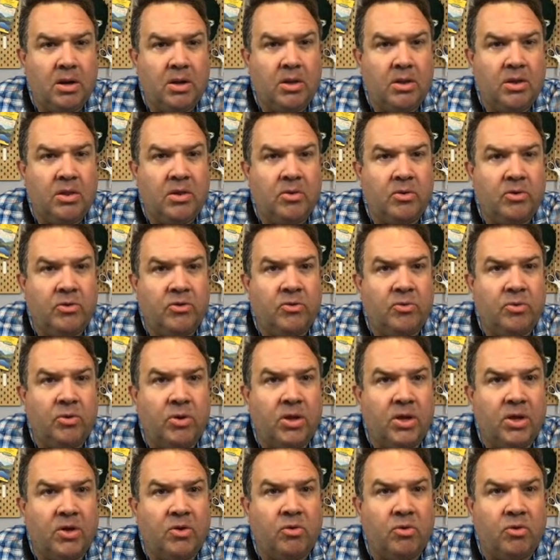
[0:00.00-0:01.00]
There was a
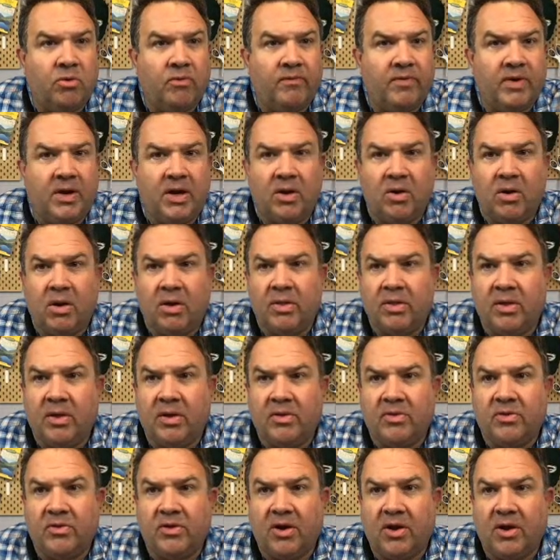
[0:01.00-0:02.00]
really cool video on
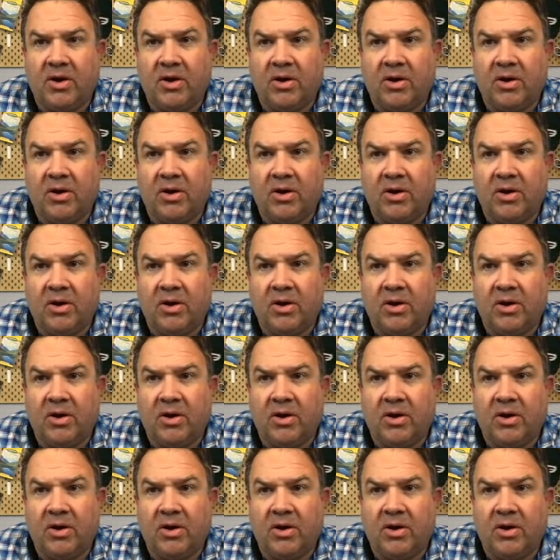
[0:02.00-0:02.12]
this here.